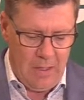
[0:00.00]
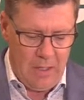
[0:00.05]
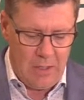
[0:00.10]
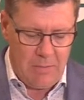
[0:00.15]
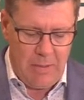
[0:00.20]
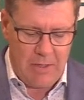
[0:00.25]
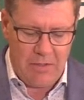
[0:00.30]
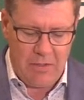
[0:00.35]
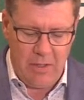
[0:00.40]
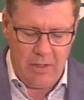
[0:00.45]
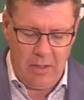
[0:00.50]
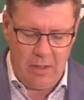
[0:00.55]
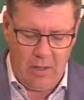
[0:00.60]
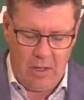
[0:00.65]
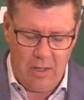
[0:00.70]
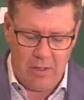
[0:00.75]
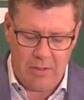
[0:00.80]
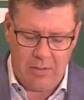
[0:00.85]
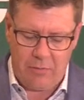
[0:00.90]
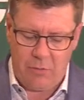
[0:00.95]
especially the
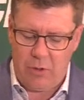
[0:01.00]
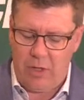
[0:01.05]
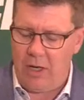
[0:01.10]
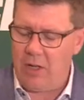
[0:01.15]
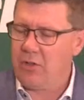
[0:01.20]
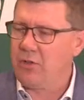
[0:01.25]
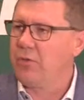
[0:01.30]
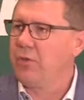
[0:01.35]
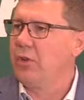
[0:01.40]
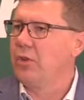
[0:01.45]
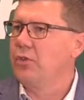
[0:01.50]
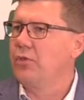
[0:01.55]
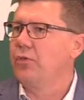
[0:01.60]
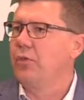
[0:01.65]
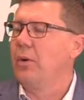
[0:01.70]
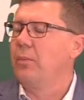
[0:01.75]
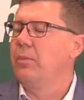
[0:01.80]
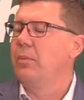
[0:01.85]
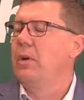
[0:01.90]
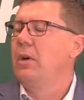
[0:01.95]
cost of transfers
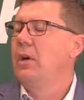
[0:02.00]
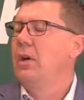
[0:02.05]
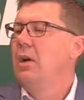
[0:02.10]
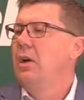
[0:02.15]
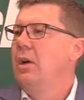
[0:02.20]
from